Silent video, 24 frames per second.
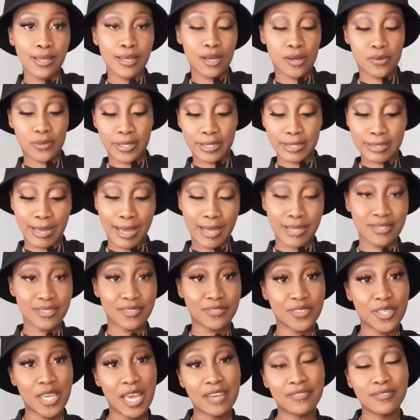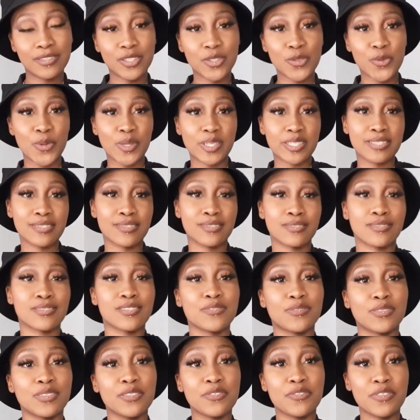Okay guys, if you have any
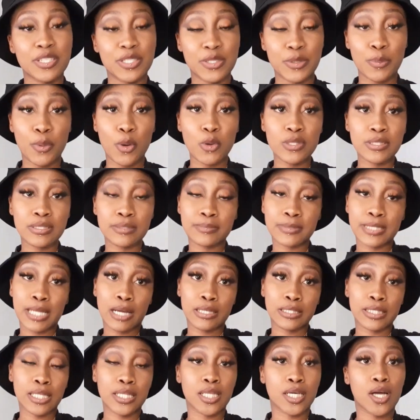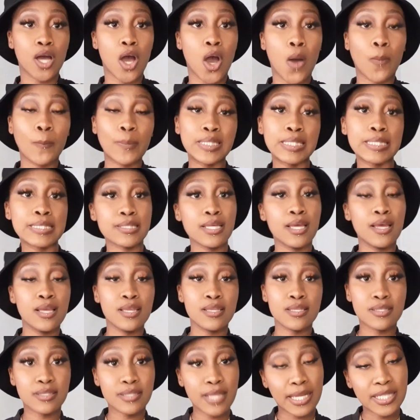questions, feel free to post them down in the comments
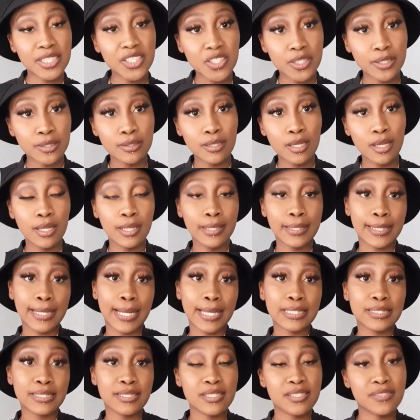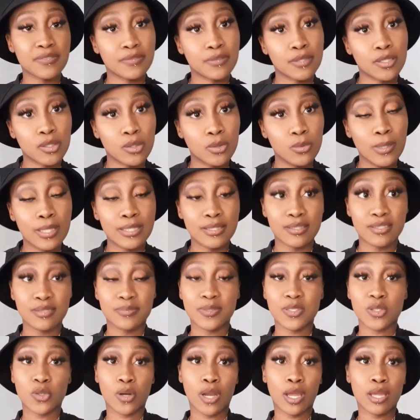section. Like this video and
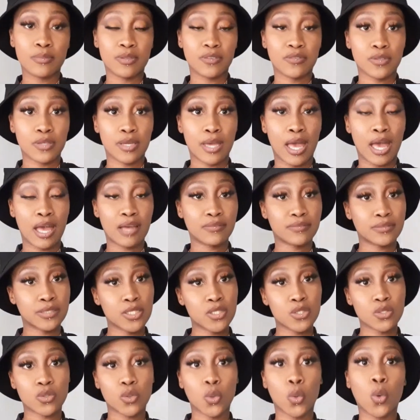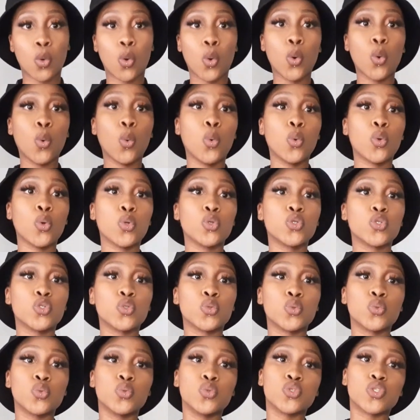subscribe if you haven't, so
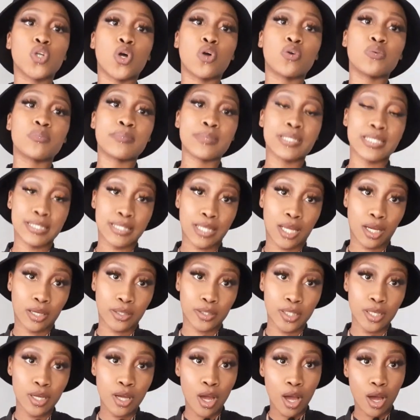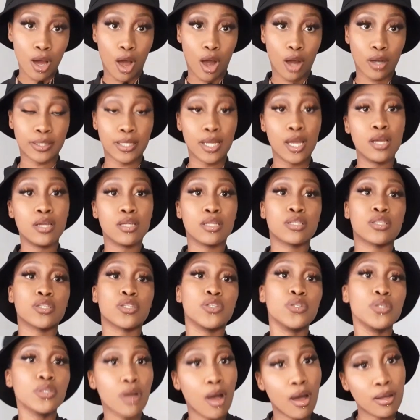you don't miss out on
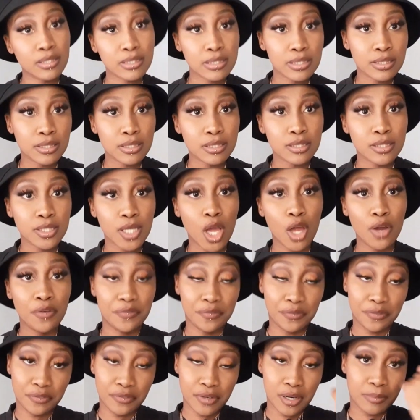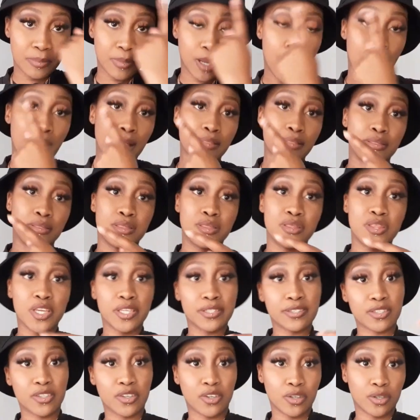new content from
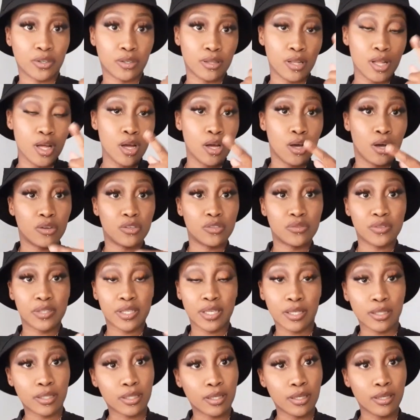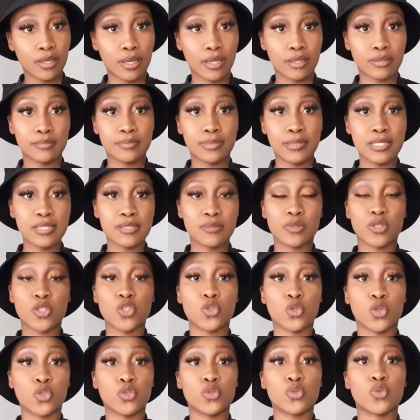this girl over here. And please make
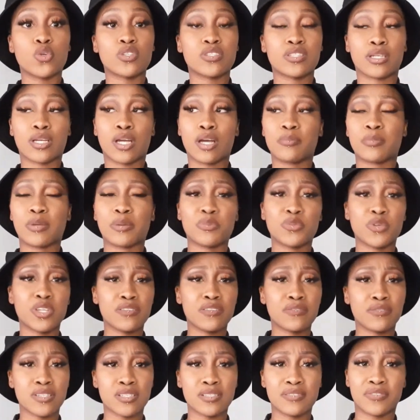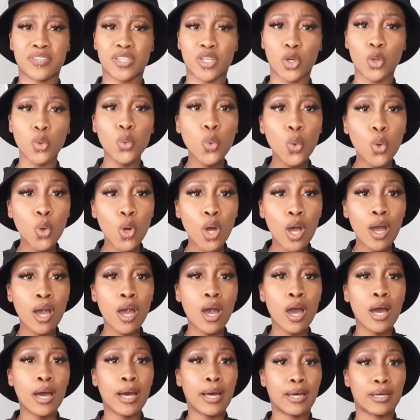sure you go check out my previous video.
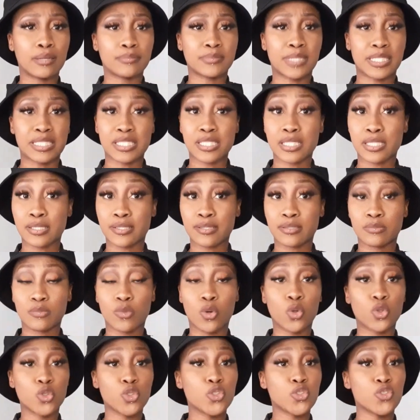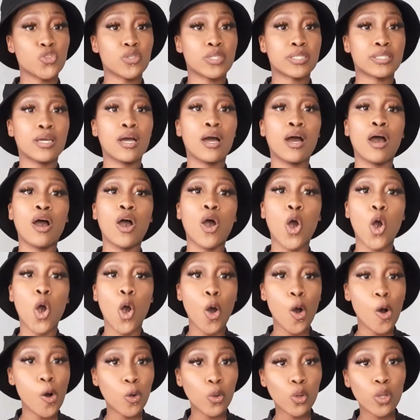I did a small street
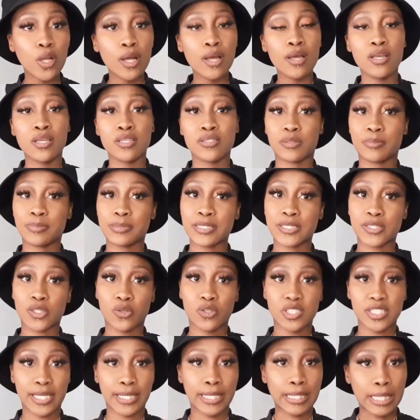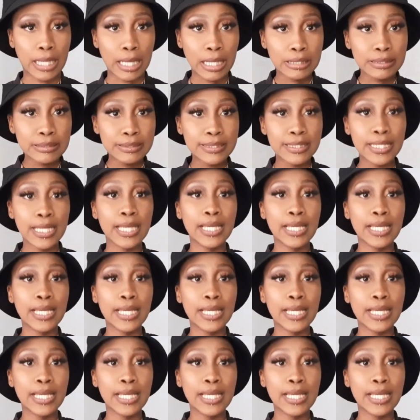haul, so please go check it out.